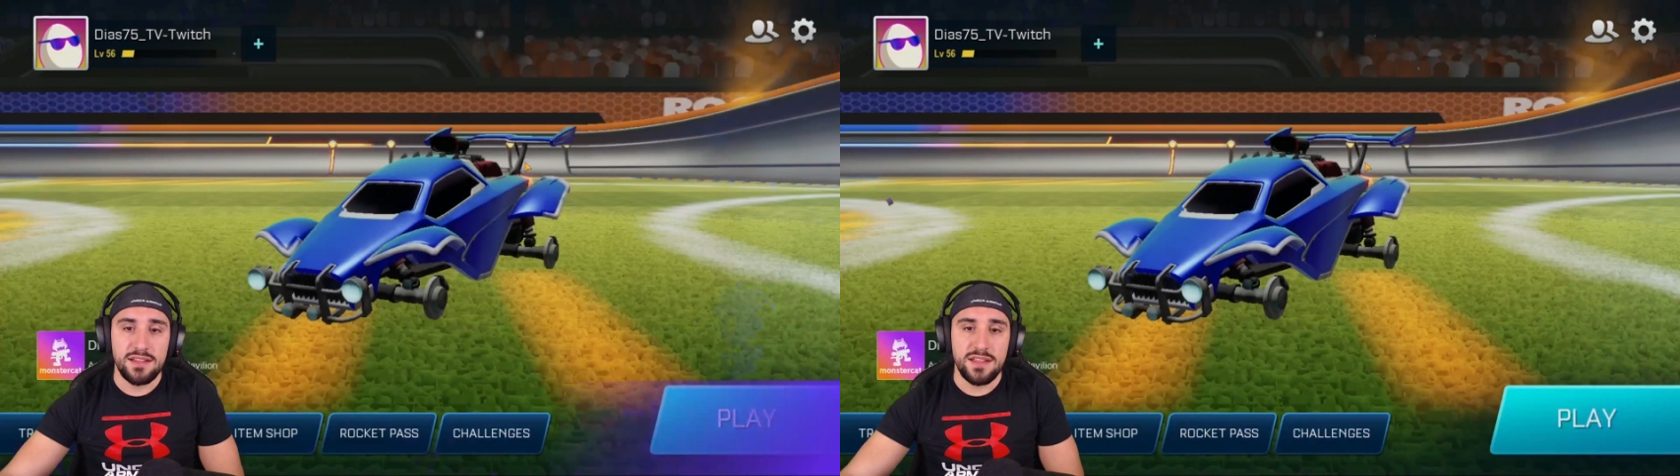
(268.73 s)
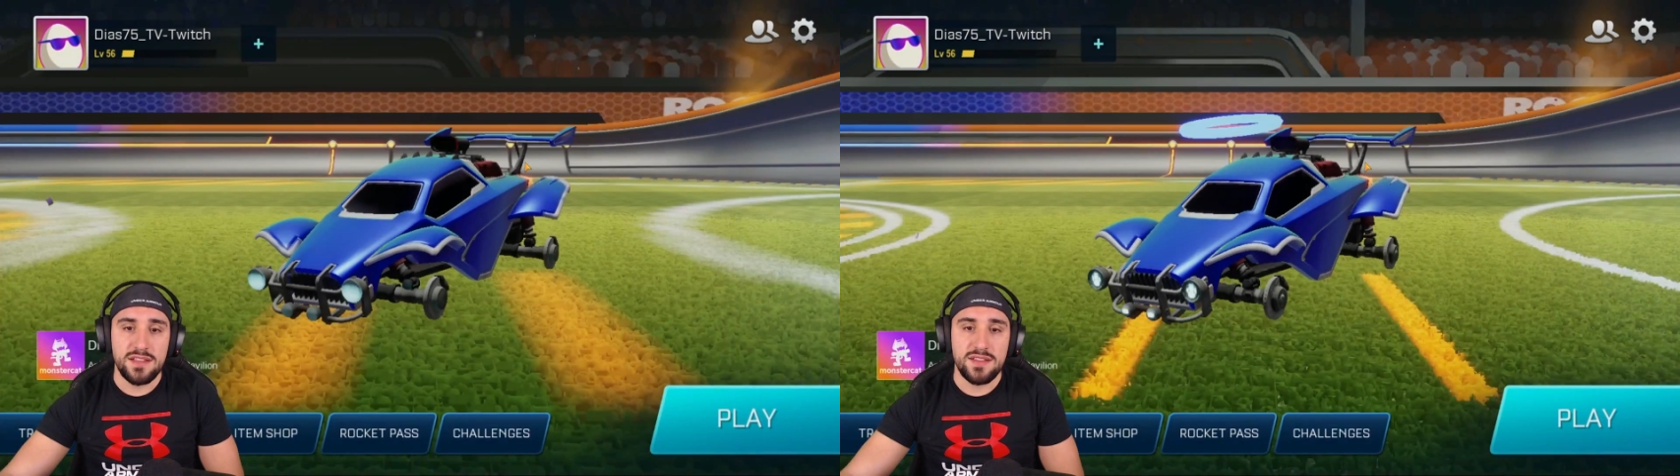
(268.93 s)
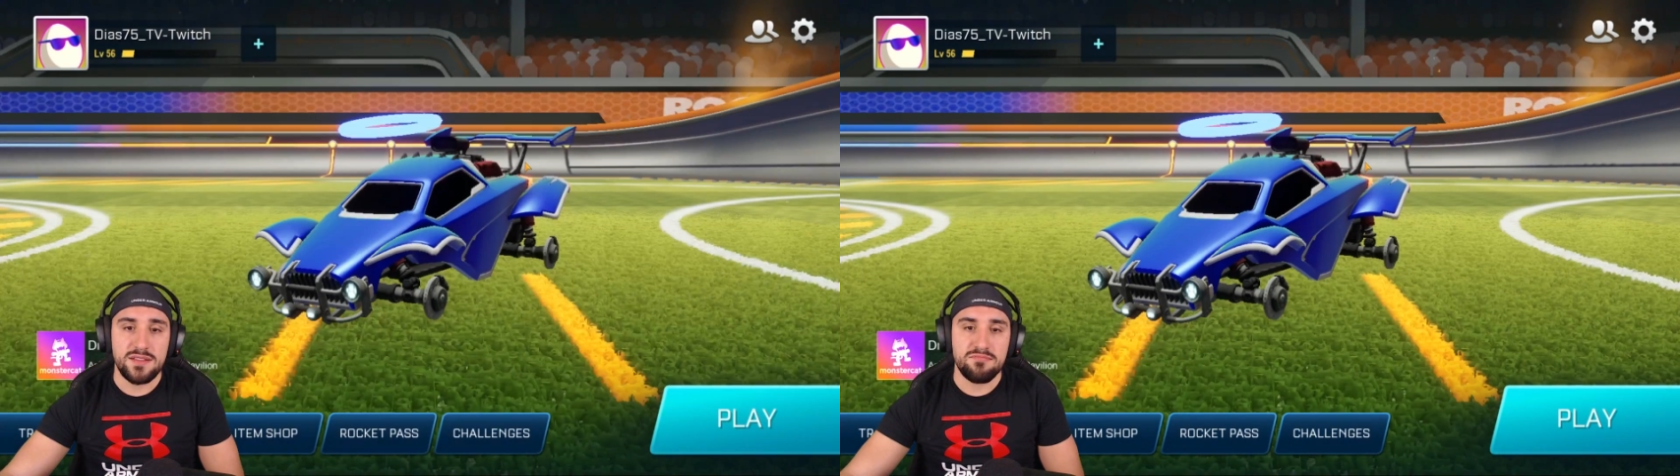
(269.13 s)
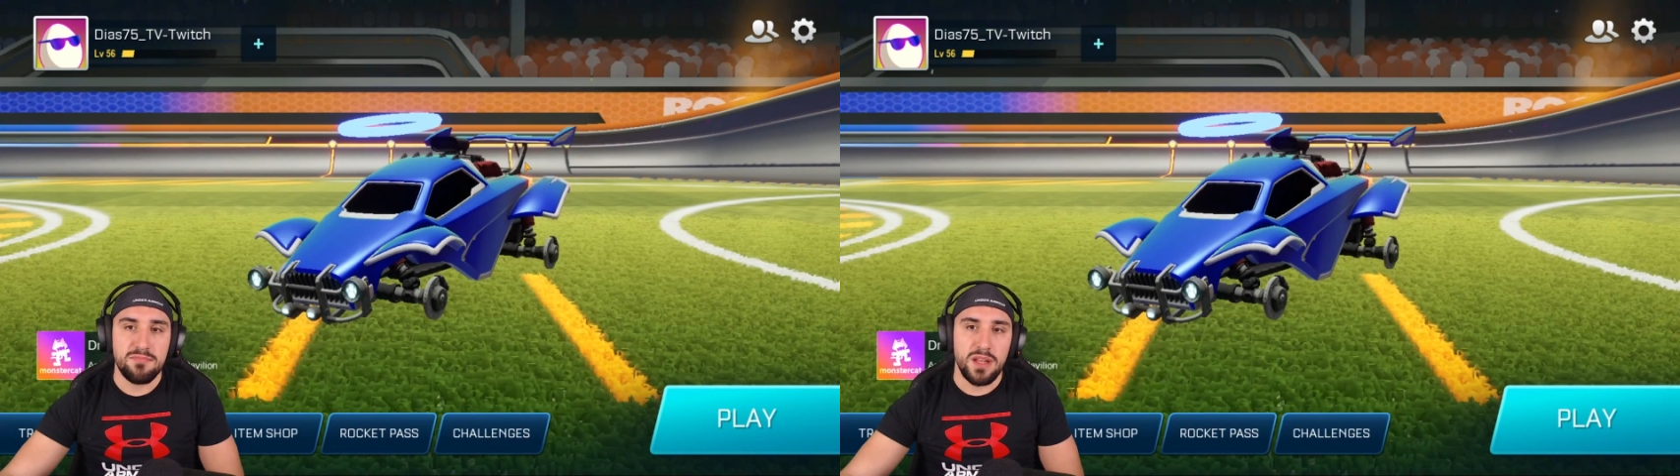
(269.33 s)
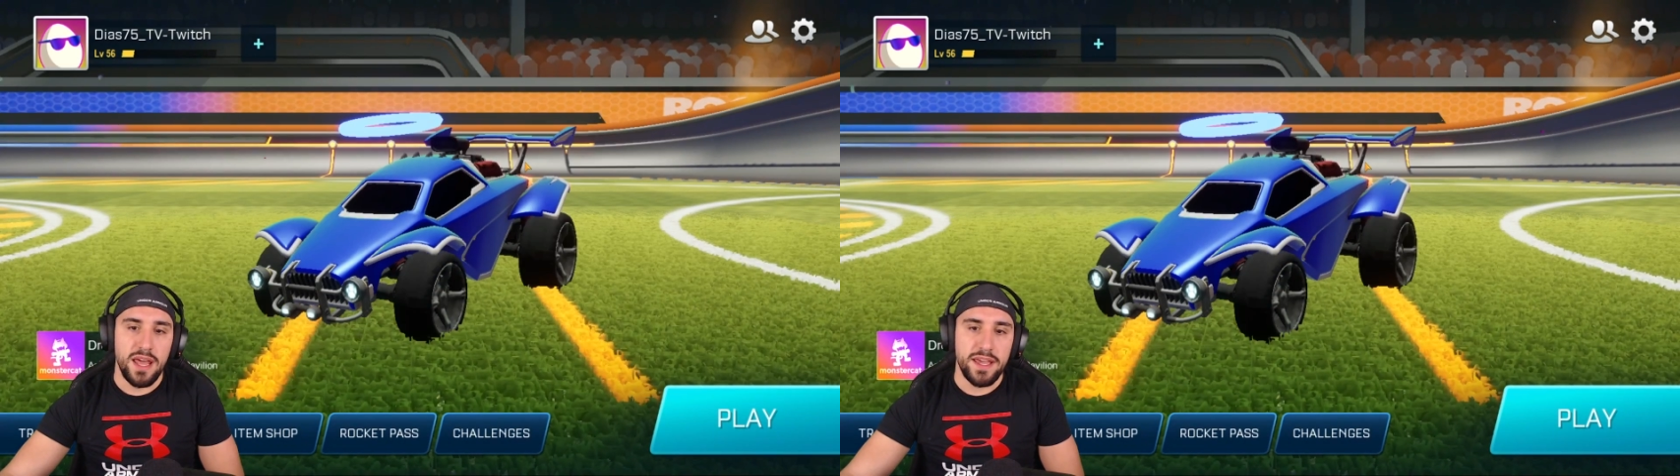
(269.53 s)
that
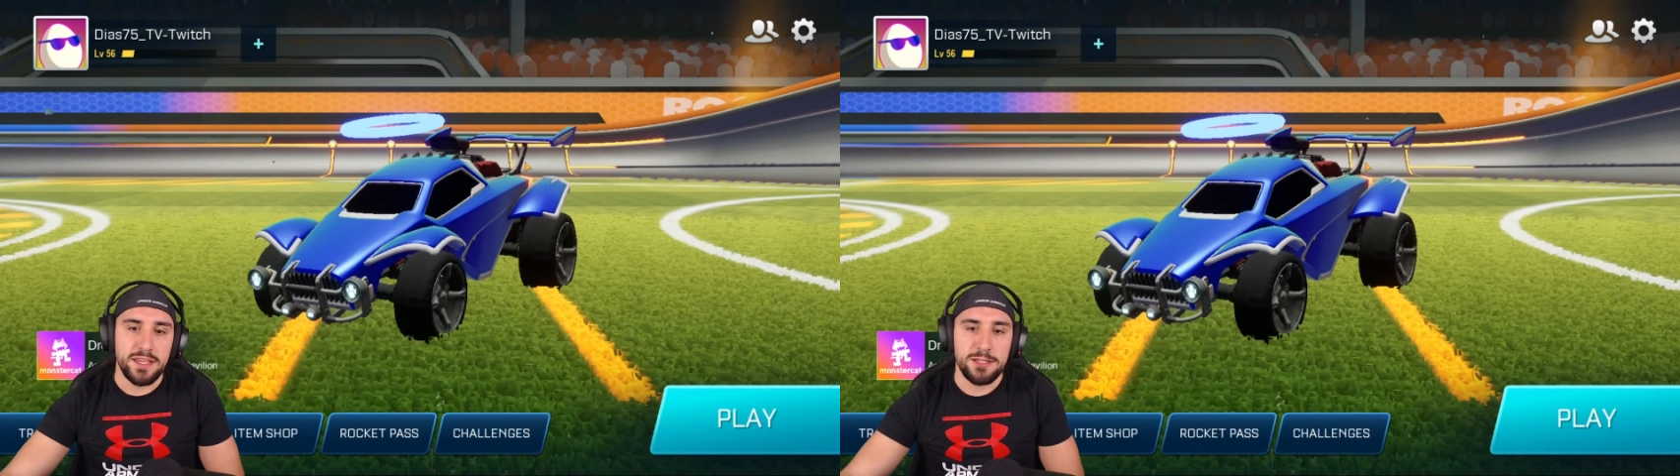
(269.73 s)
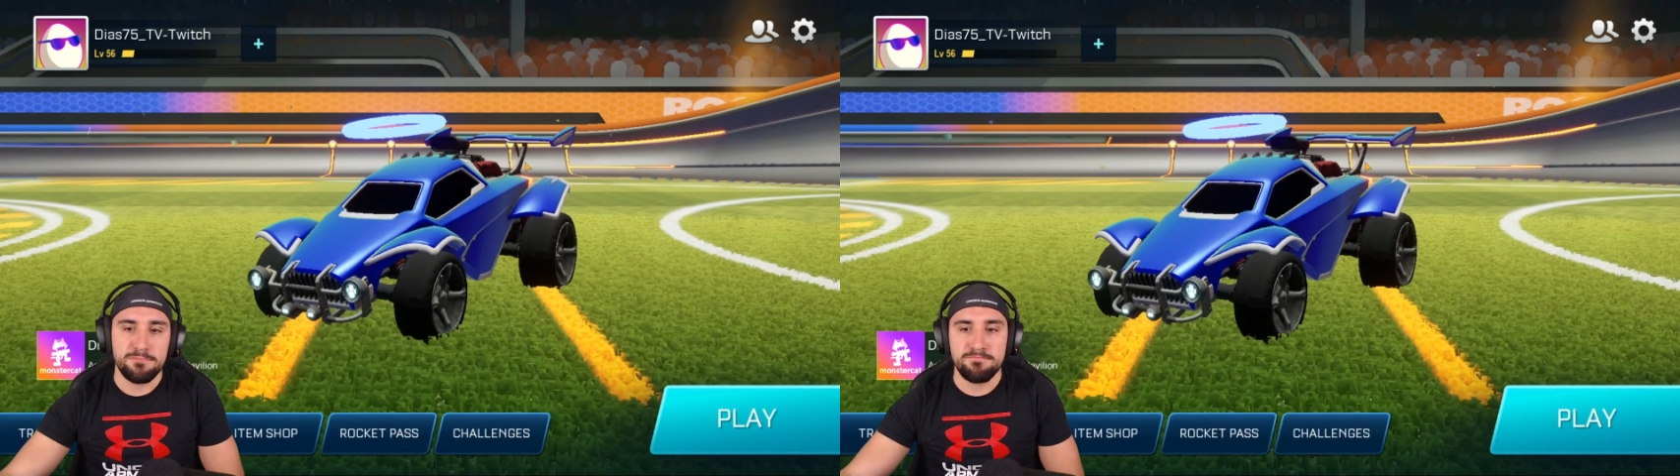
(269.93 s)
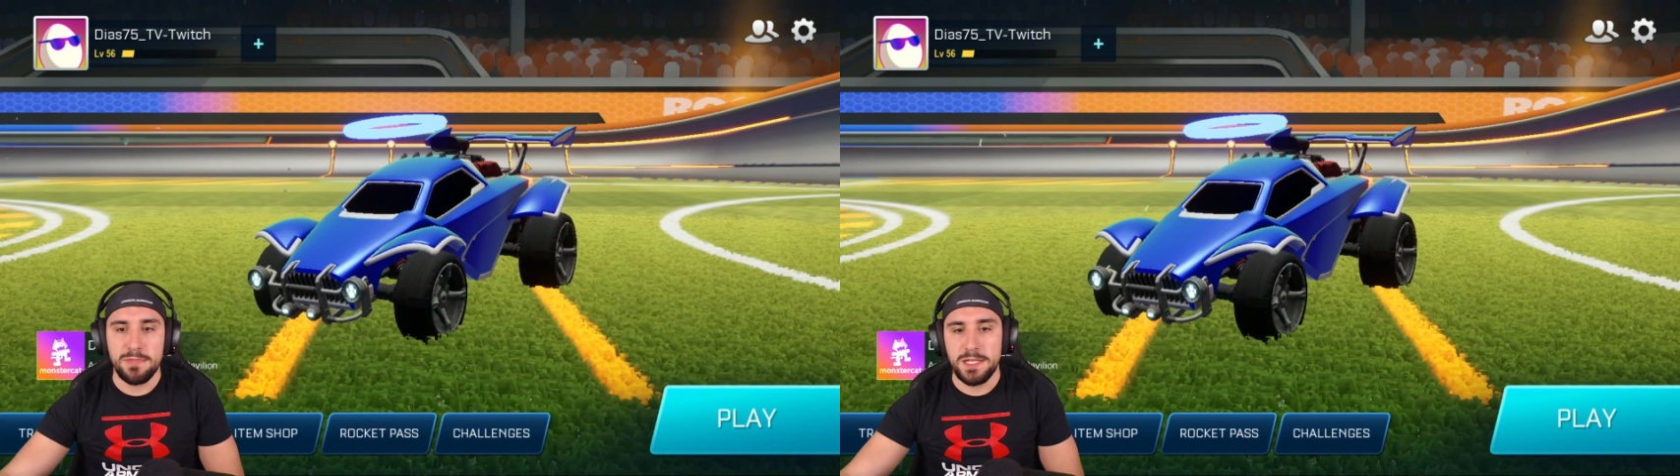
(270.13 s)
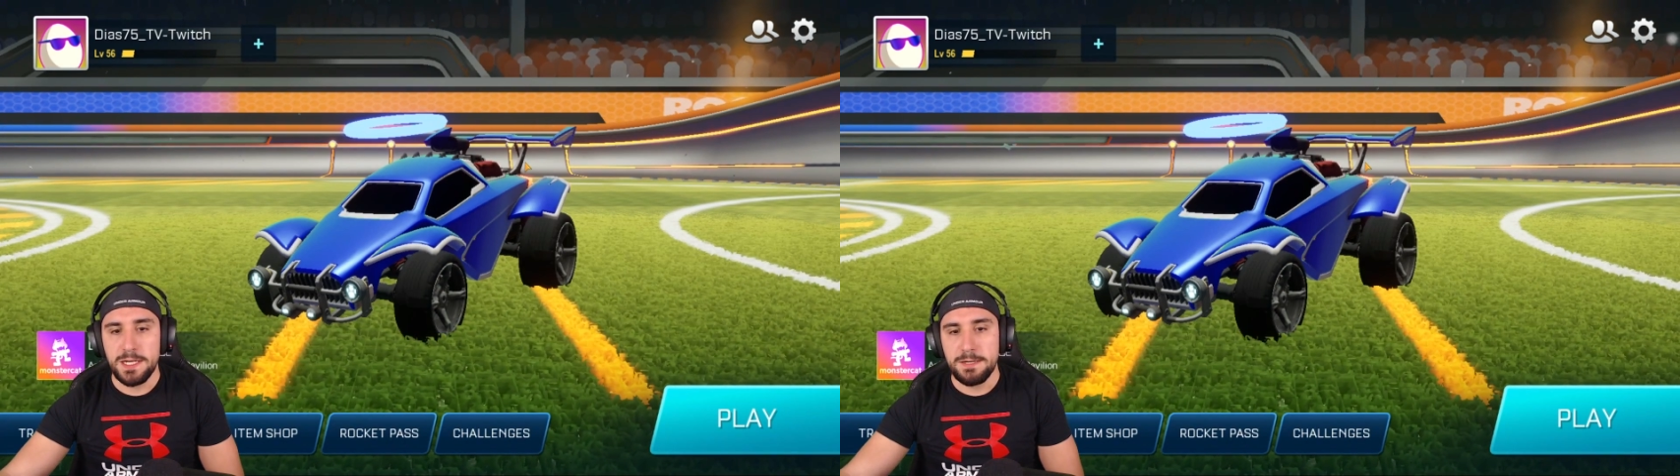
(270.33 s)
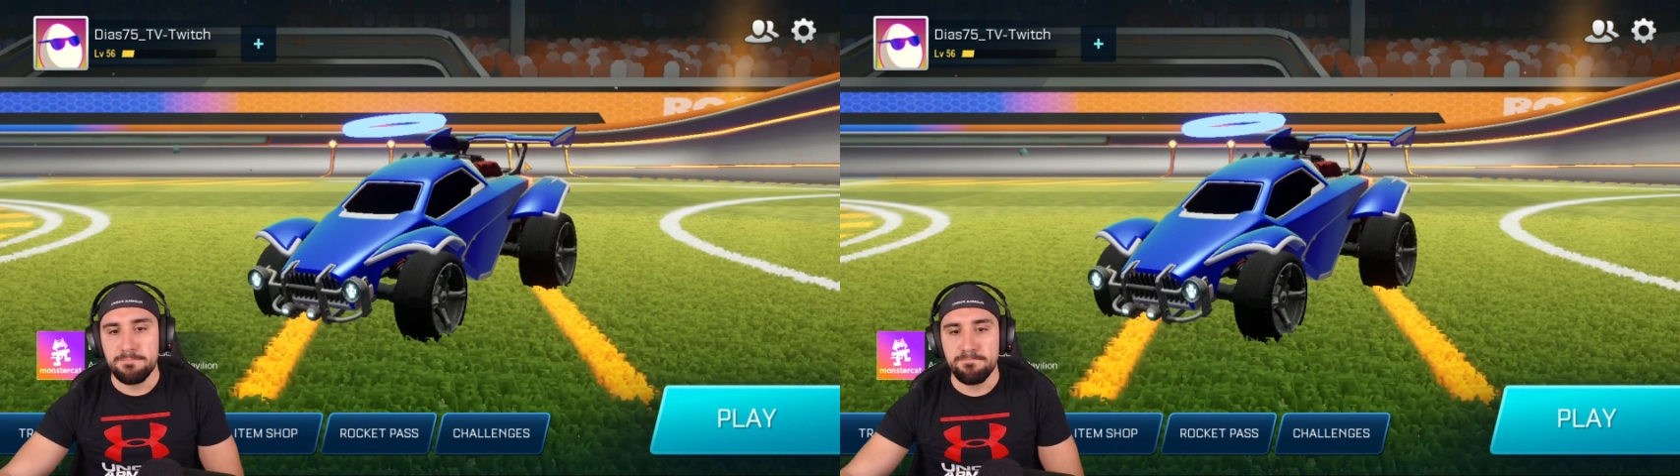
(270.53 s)
is like
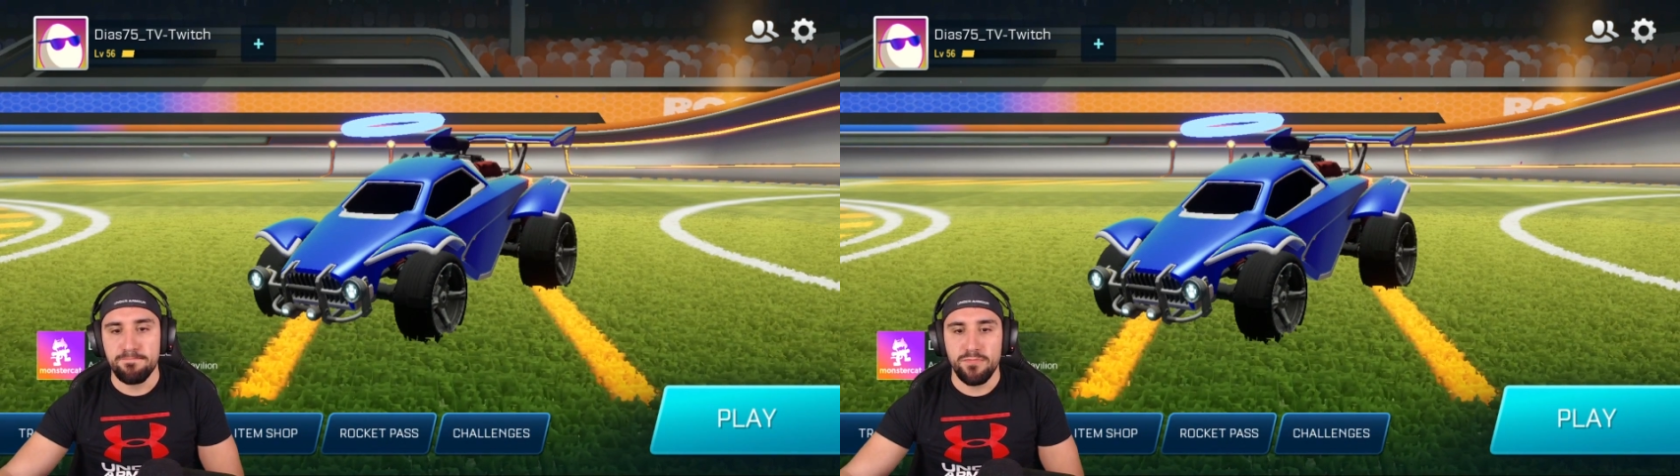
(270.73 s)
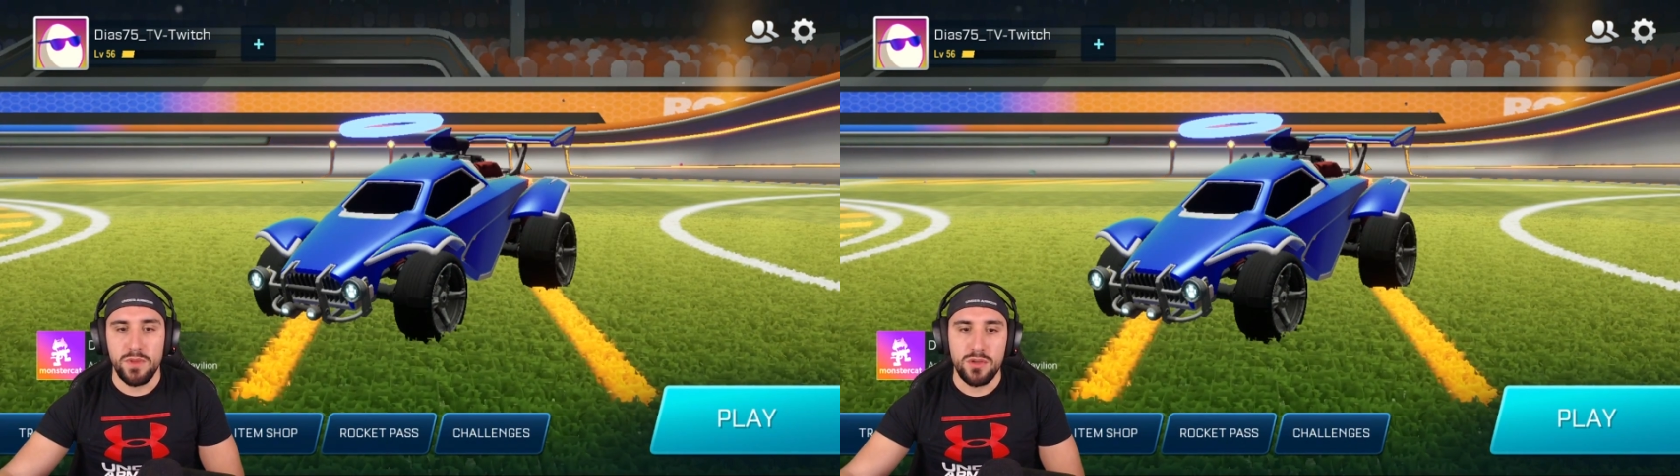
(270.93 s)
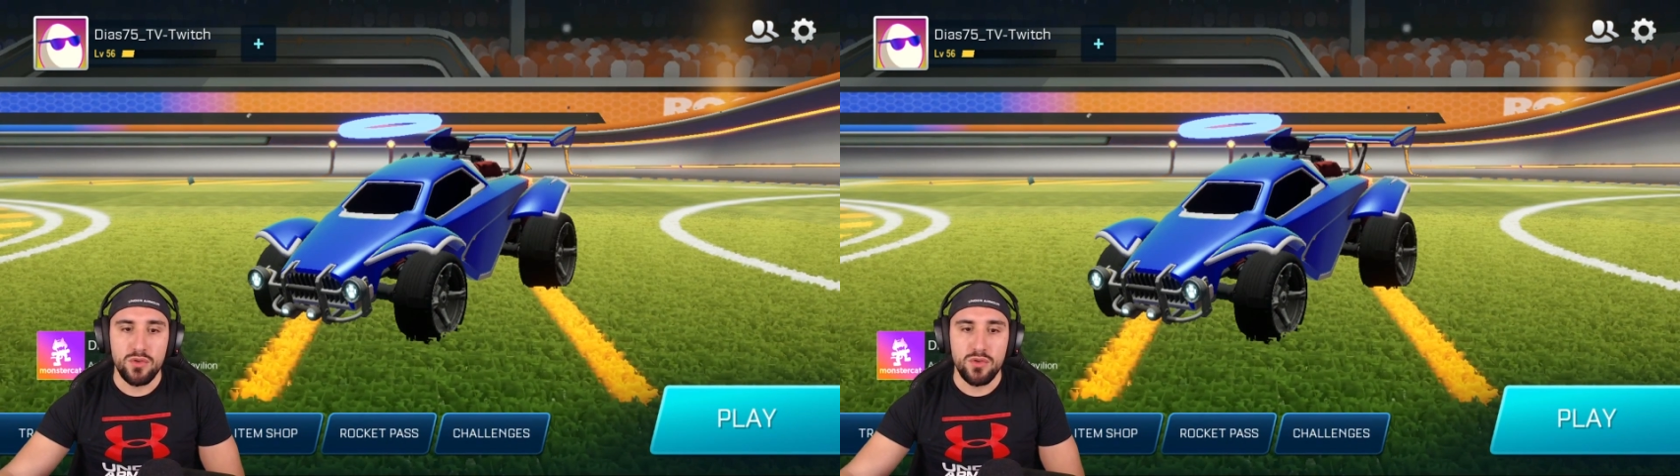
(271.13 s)
um,